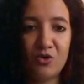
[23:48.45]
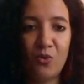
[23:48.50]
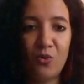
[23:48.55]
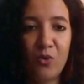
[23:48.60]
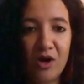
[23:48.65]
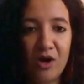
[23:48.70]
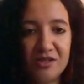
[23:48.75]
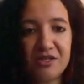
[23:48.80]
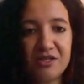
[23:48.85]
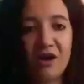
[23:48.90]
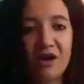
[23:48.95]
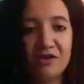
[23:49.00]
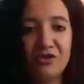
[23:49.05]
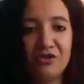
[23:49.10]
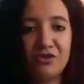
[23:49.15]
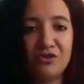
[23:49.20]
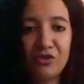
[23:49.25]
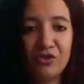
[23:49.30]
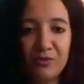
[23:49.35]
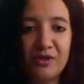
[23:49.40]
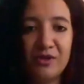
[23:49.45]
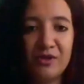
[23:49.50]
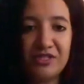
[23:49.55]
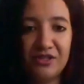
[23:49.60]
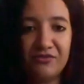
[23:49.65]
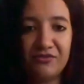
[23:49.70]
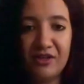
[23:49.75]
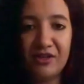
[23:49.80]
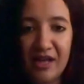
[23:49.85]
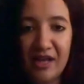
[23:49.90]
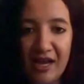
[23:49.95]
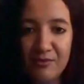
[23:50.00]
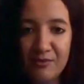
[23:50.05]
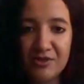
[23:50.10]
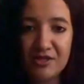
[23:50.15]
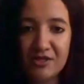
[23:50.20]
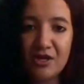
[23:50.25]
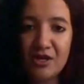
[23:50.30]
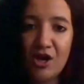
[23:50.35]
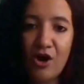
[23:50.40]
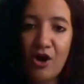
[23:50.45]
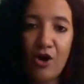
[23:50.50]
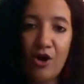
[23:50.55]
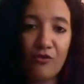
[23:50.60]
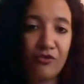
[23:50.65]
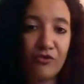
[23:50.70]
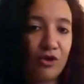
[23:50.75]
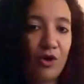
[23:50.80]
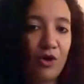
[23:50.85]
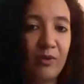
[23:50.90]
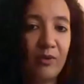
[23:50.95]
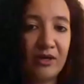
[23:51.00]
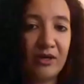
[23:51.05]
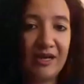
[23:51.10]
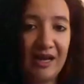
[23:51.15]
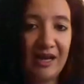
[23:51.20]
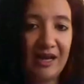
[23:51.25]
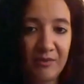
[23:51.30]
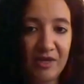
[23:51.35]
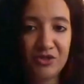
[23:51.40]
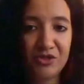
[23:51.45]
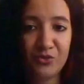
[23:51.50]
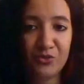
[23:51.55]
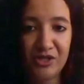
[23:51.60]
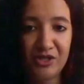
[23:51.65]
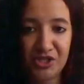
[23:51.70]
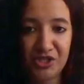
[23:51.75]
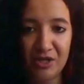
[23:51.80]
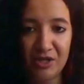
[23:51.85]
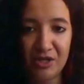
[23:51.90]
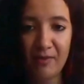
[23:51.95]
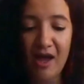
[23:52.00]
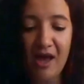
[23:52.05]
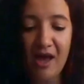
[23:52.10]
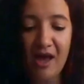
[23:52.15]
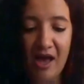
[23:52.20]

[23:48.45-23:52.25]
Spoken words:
what are the normative claims of global climate regime?